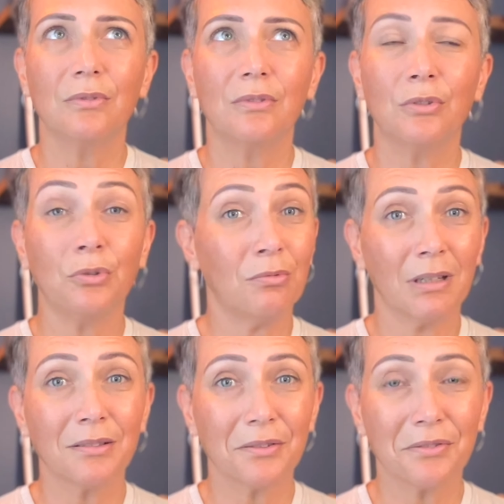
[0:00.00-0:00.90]
do you
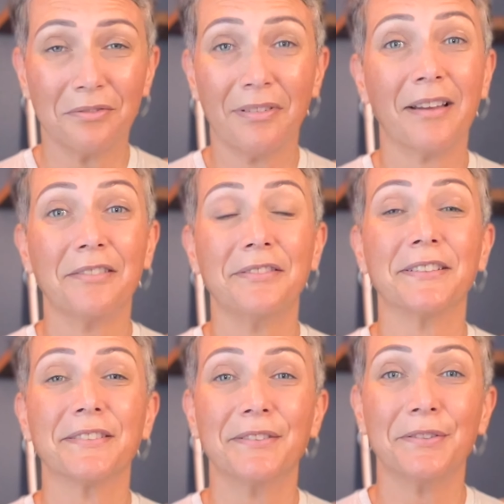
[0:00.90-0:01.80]
want to survive
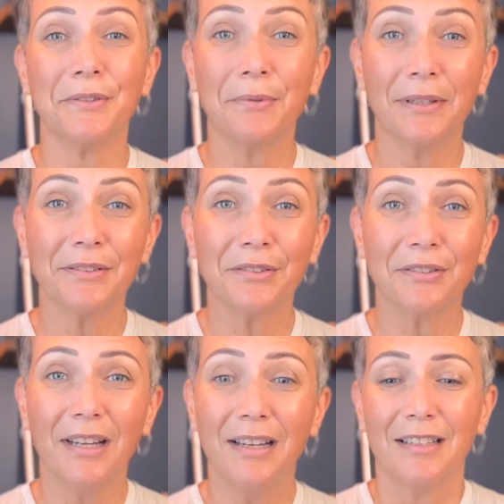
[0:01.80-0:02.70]
this? Do you want to
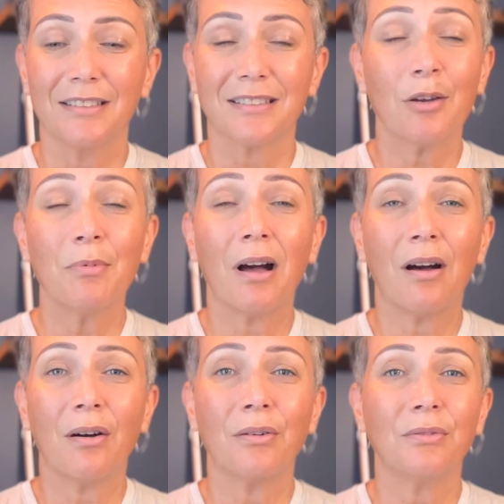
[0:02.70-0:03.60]

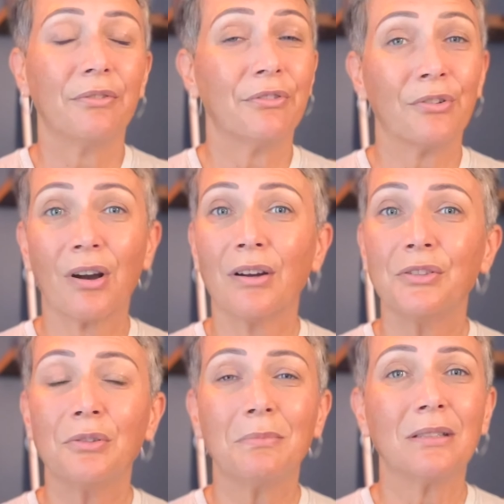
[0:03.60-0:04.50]
somehow, if you are in
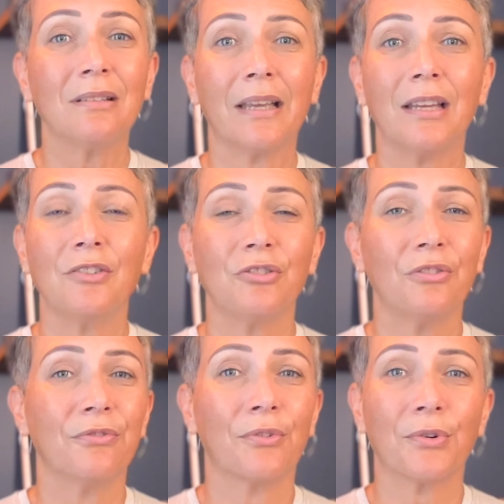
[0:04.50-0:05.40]
your middle age, in your
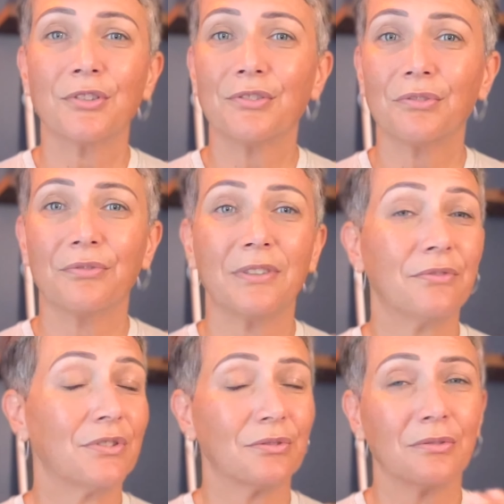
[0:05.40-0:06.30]
40s or
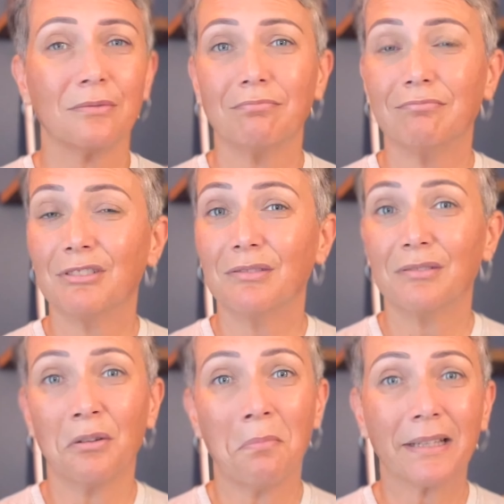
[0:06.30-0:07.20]
50s, or
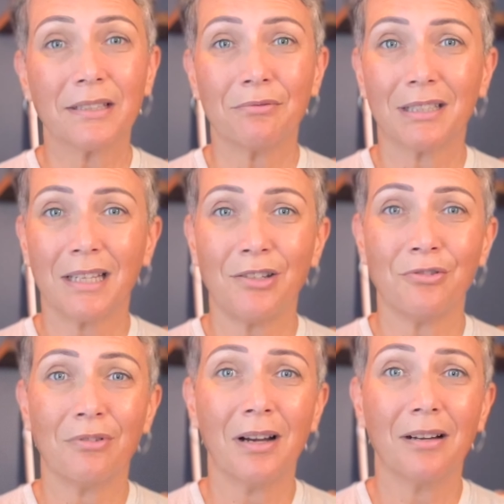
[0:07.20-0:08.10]
no matter what age
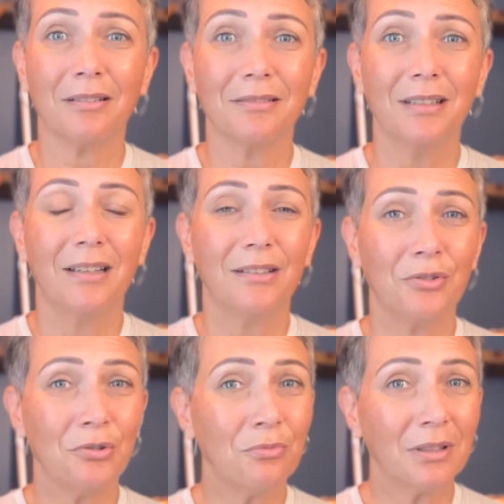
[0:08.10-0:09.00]
you are,
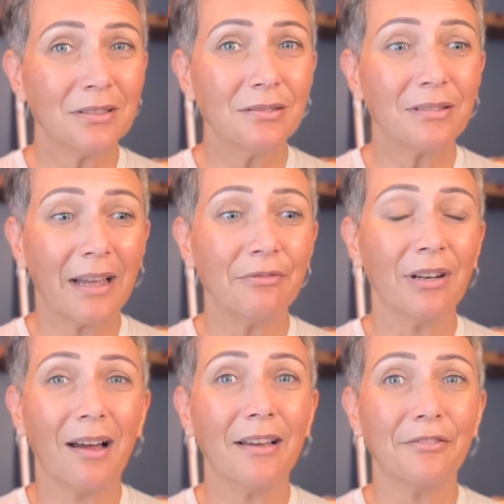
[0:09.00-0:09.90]
do you want to have a
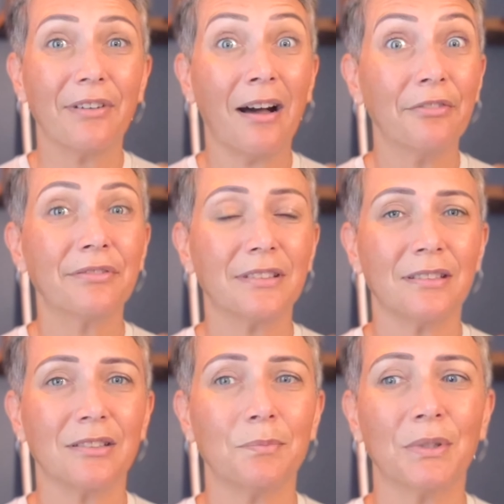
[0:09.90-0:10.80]
life after
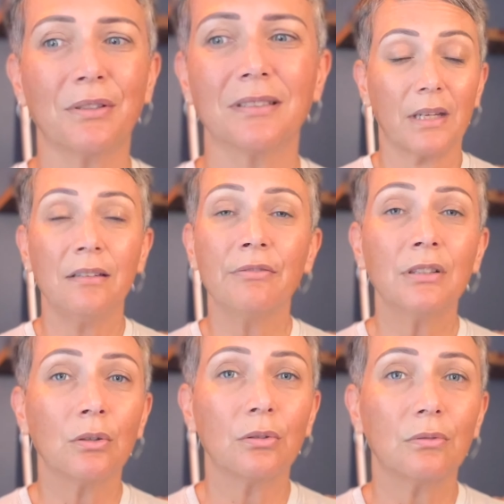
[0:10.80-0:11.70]
this? Because even
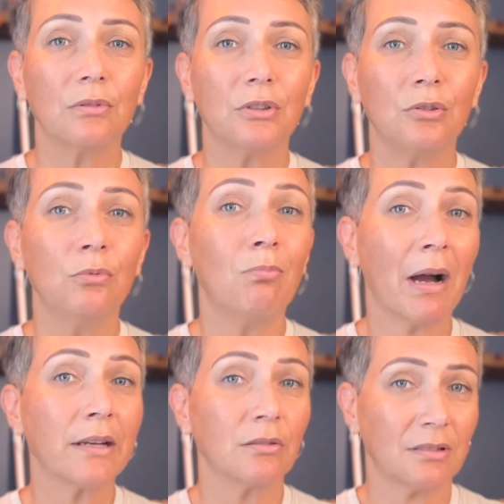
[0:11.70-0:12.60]
though you
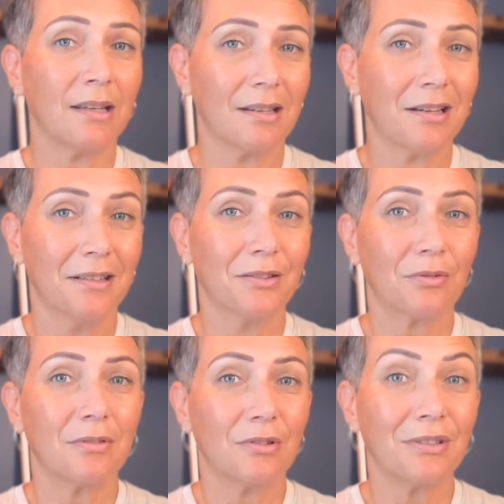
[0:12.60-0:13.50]
might not take
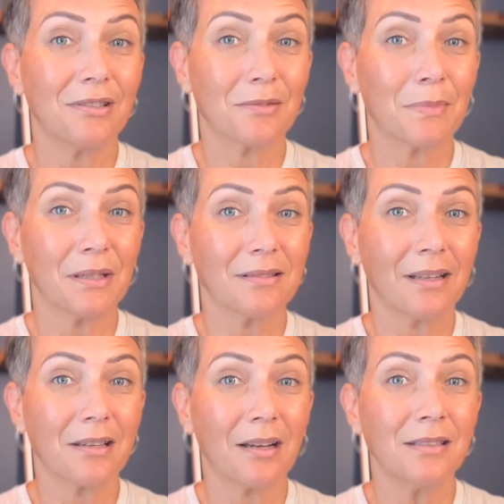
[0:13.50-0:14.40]
20 years plus
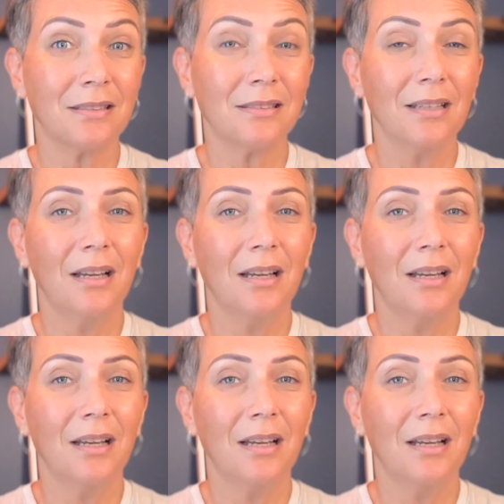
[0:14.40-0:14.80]
like I did,